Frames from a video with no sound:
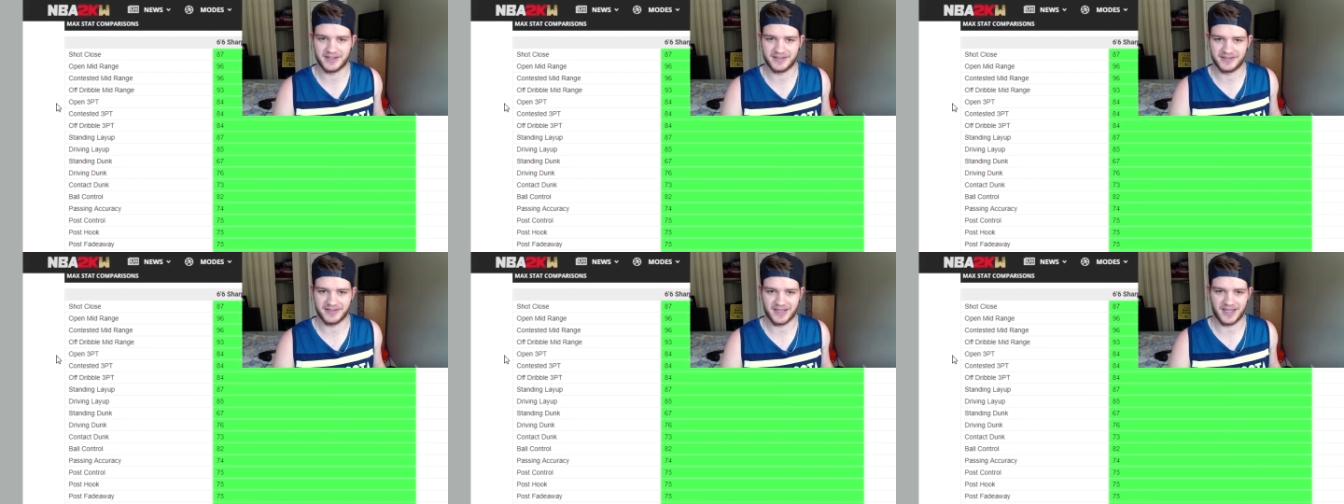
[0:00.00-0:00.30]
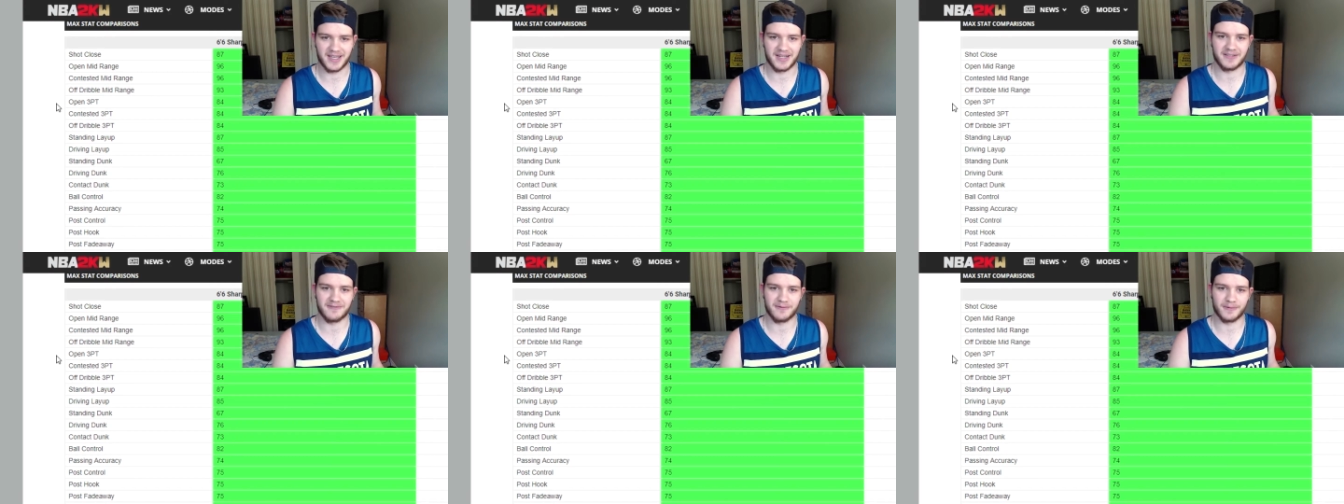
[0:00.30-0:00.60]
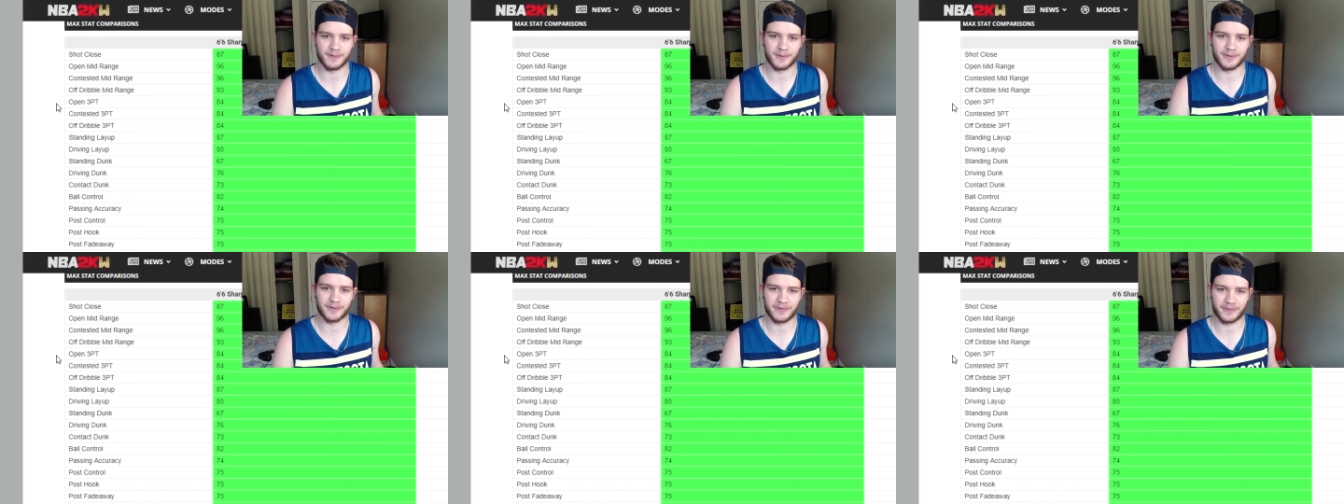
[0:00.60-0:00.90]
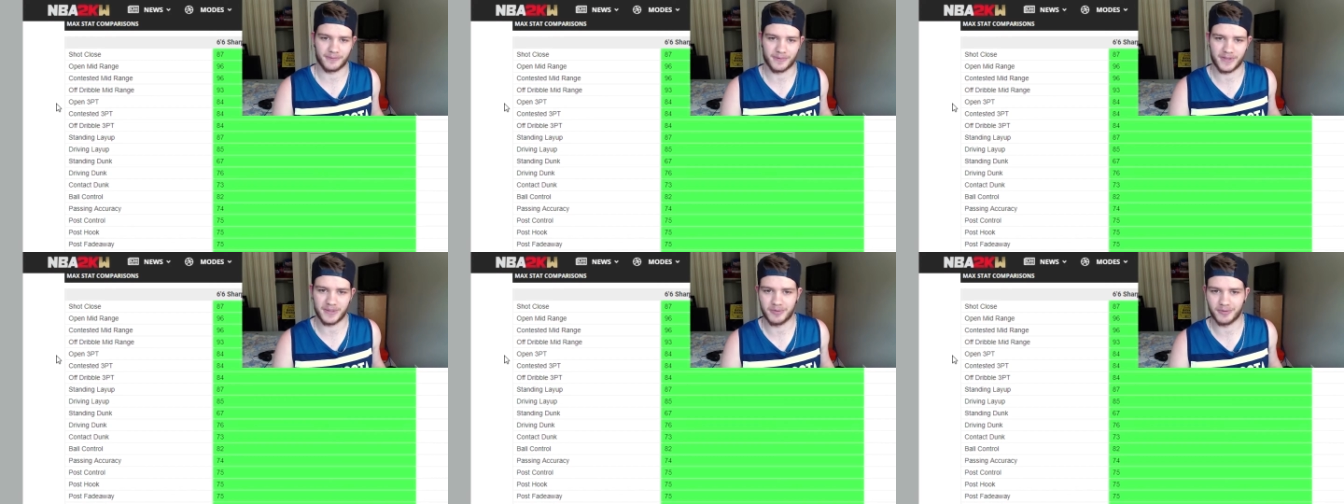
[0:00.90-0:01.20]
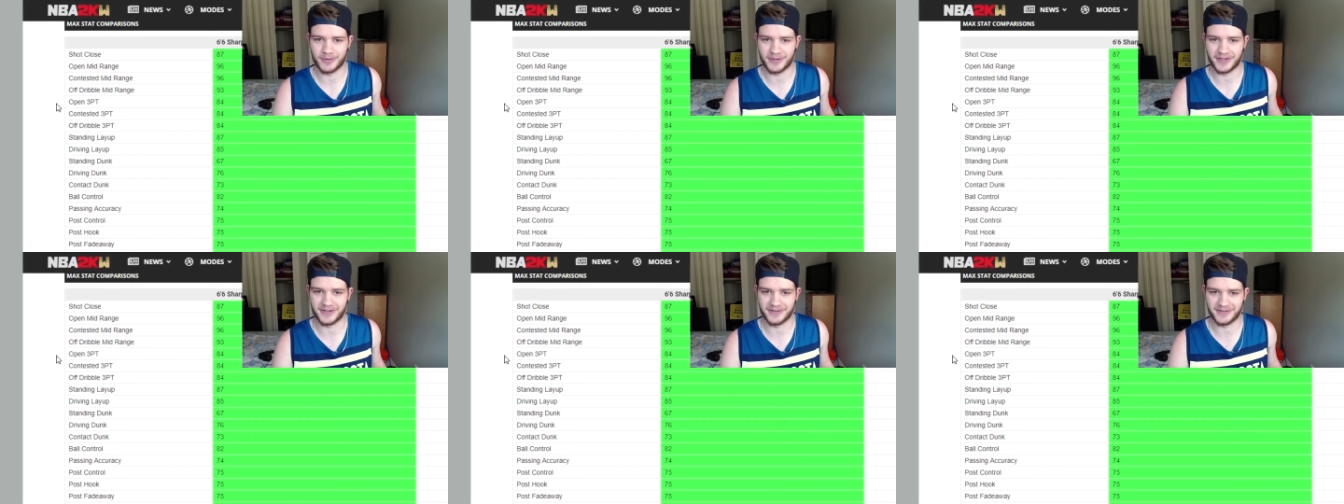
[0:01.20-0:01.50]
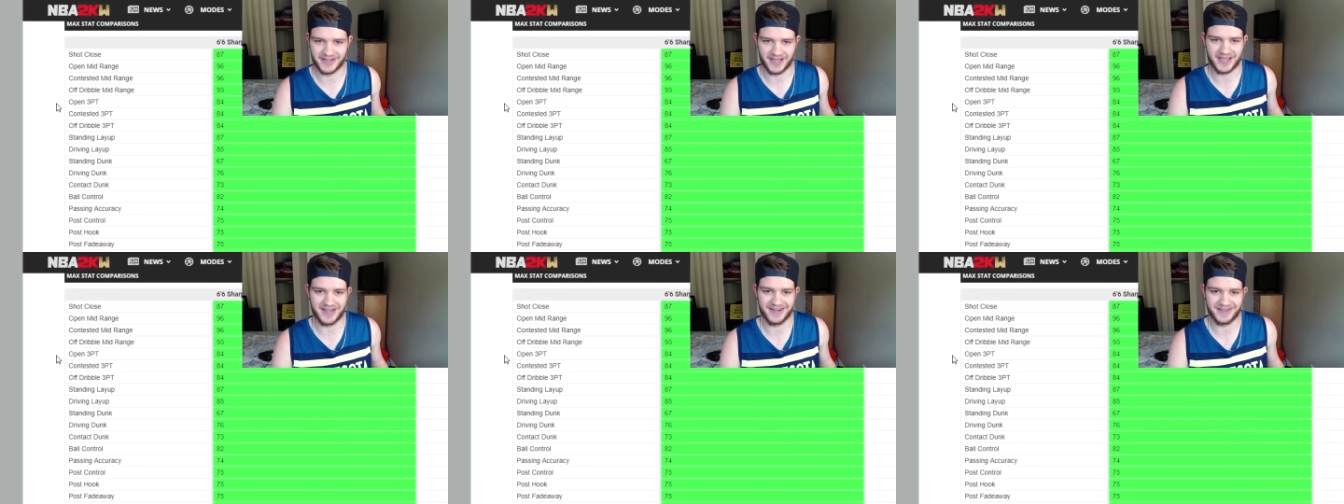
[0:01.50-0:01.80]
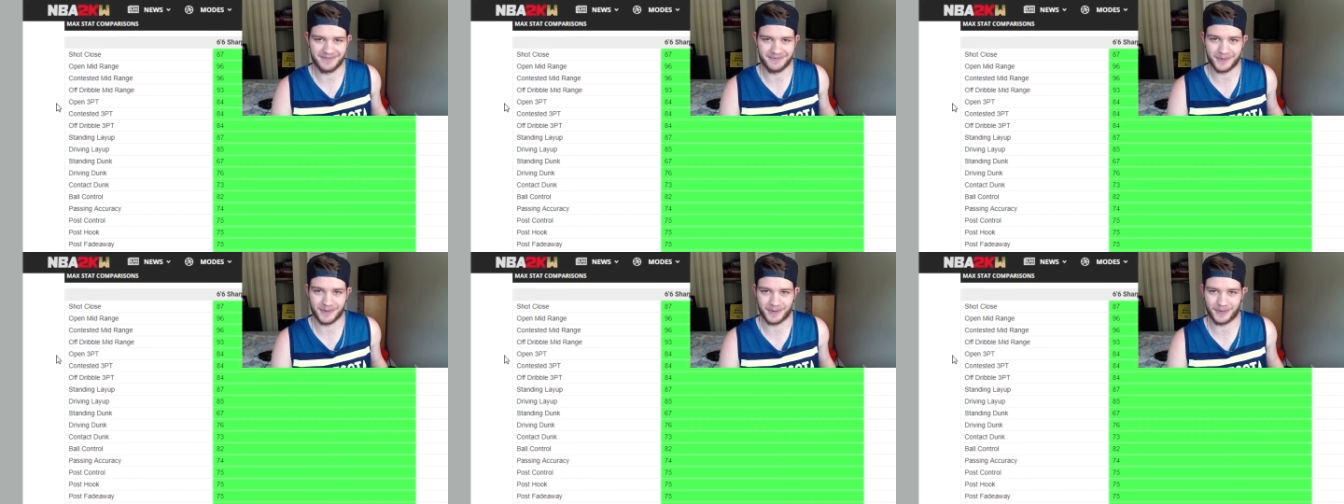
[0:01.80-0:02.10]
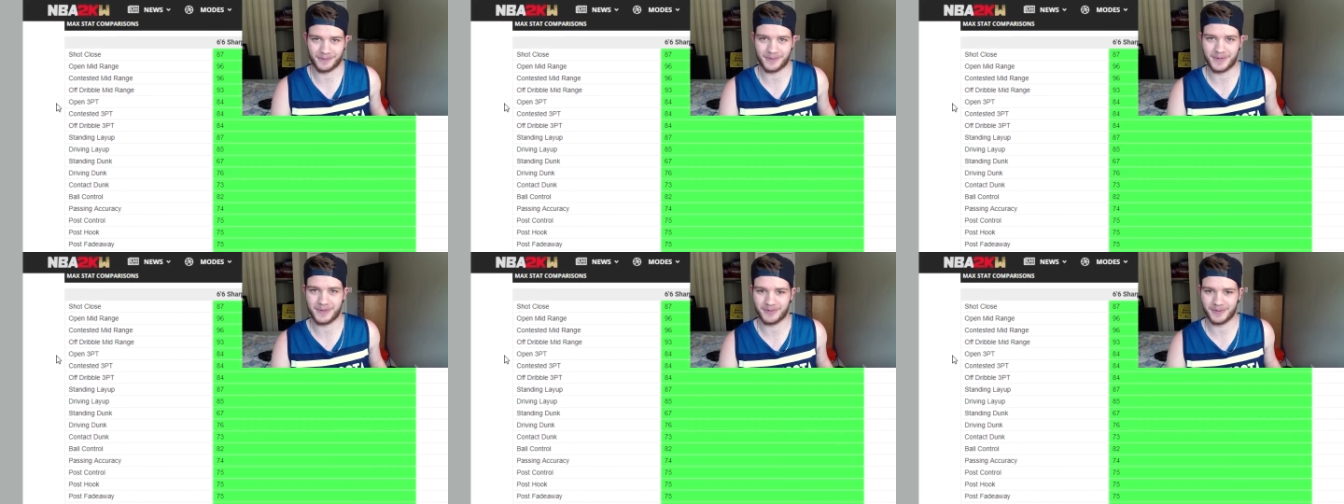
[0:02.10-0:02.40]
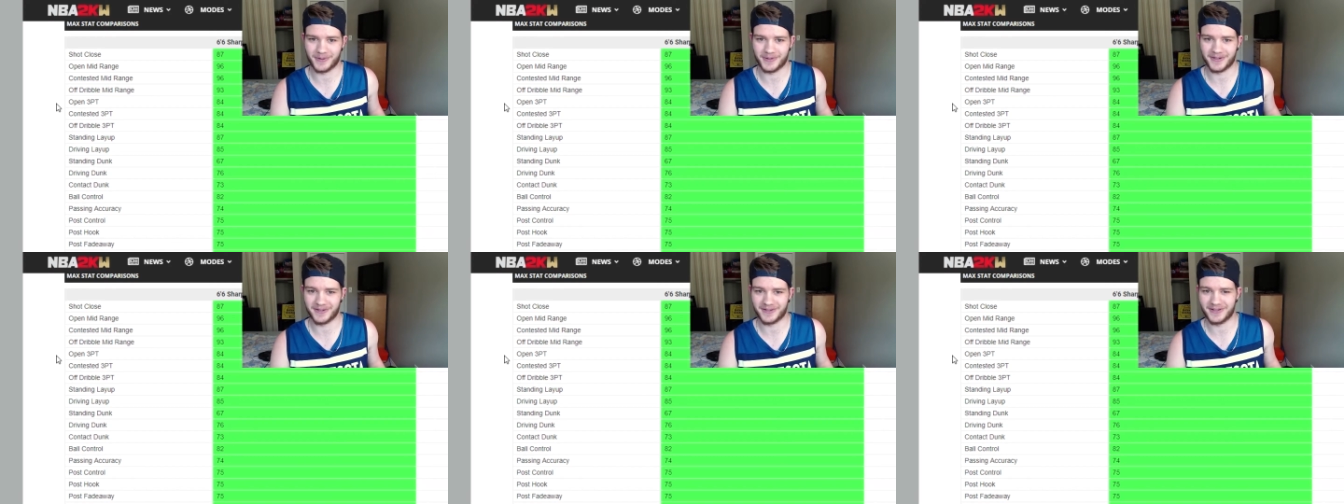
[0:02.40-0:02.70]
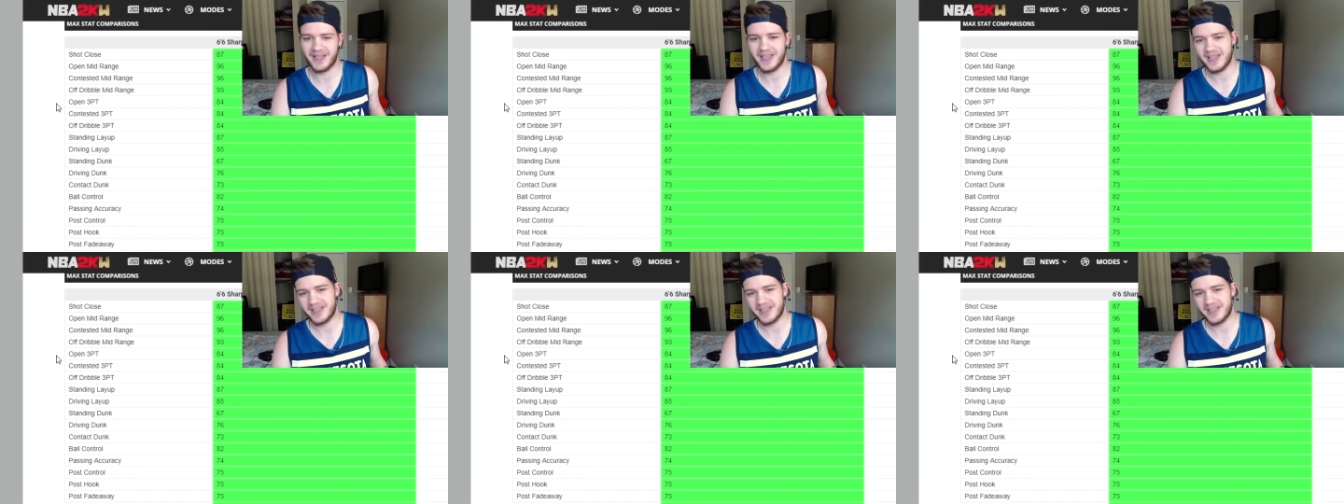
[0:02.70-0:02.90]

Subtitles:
is 84 three-pointers, 84 three-pointer.